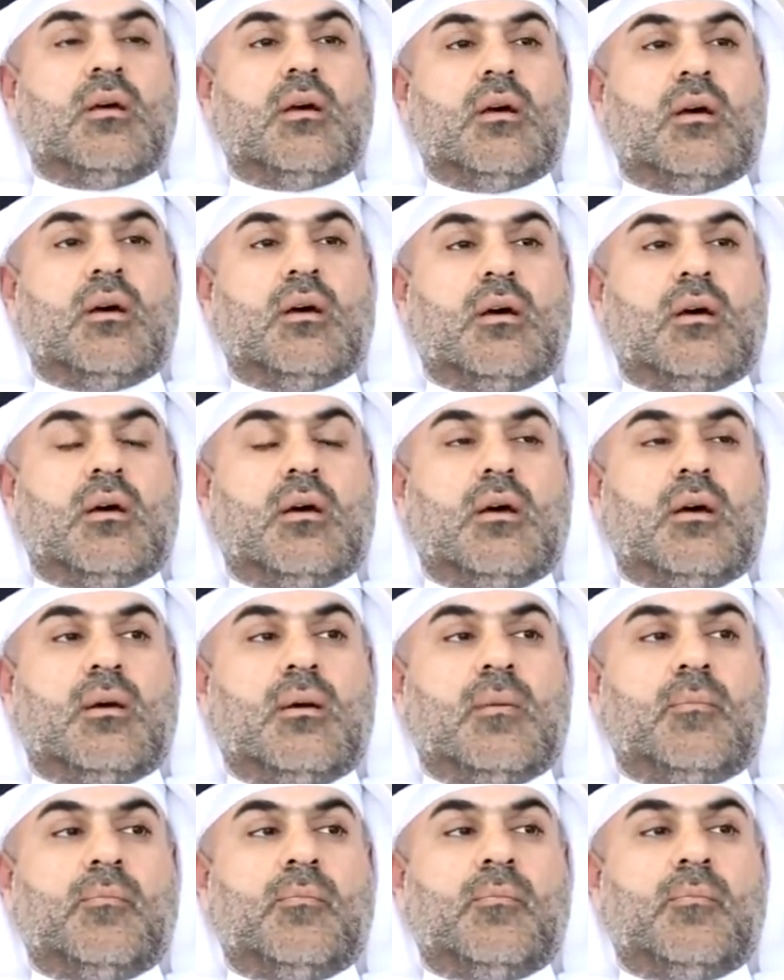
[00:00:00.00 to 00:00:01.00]

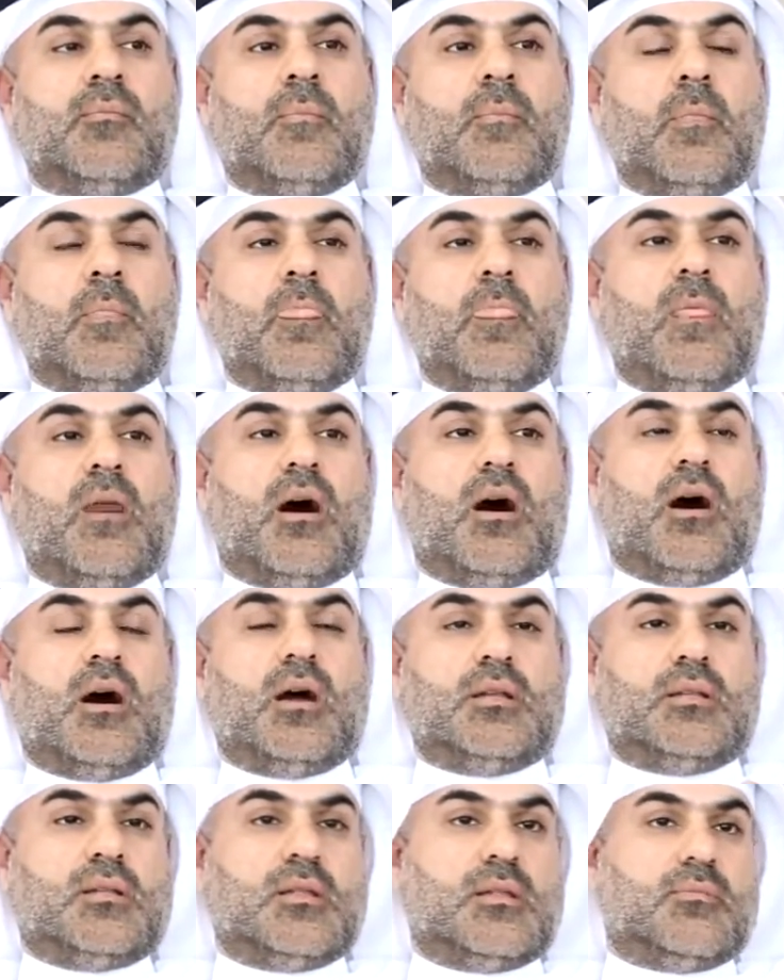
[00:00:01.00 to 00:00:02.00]
The
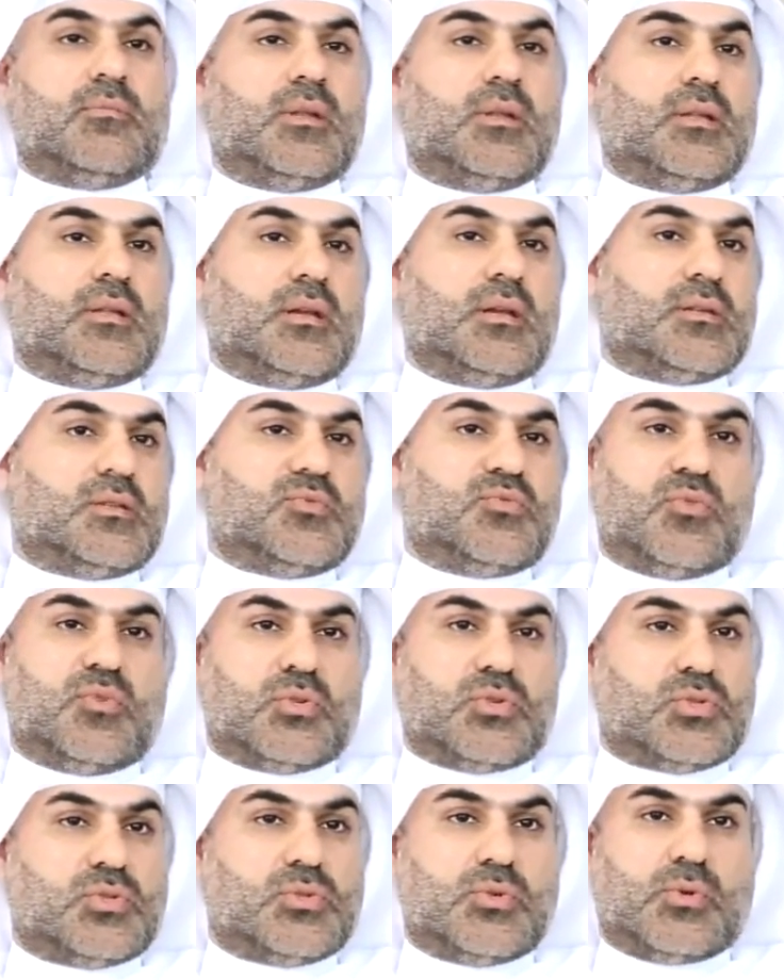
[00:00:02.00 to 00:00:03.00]
height of the building is
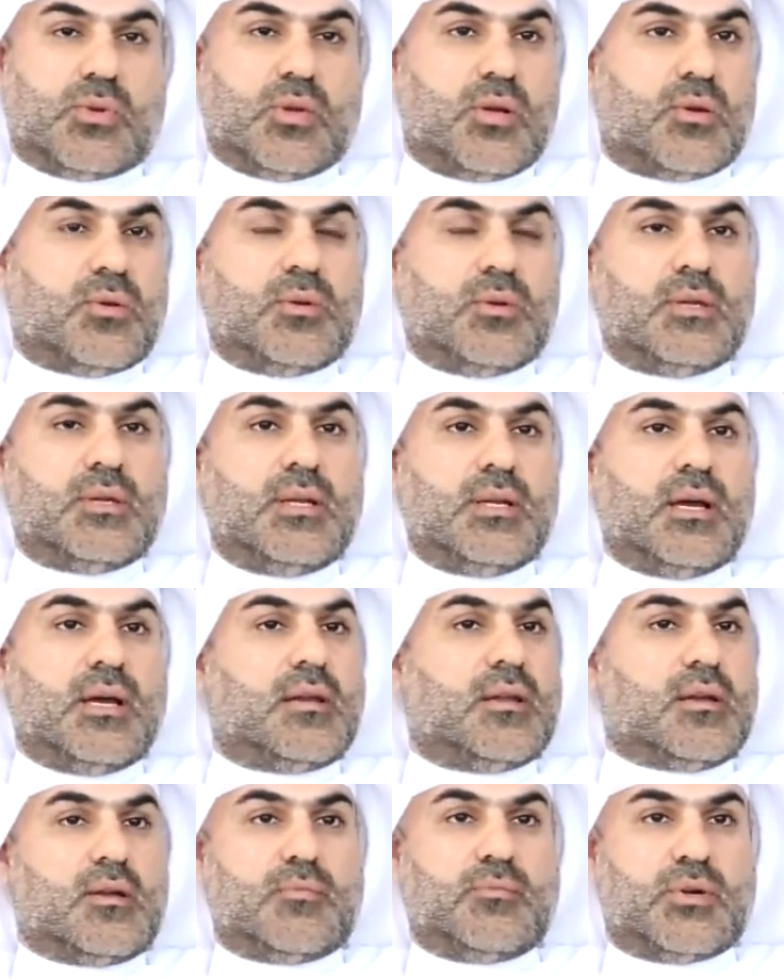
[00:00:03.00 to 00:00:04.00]
4-story only and
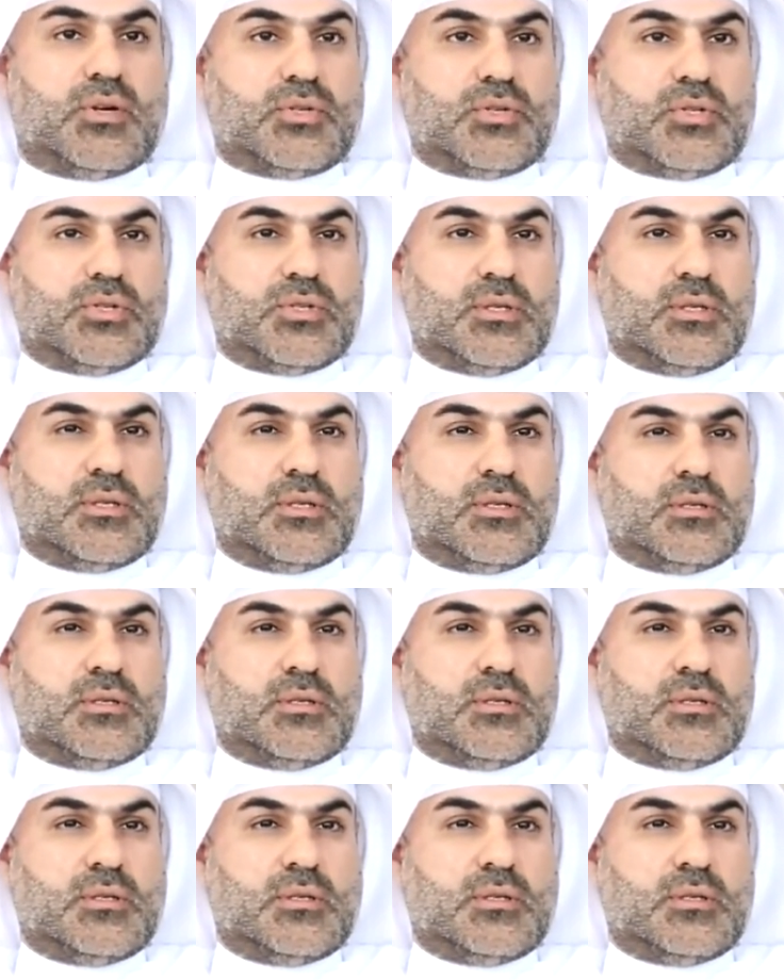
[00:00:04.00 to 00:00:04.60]
a commercial.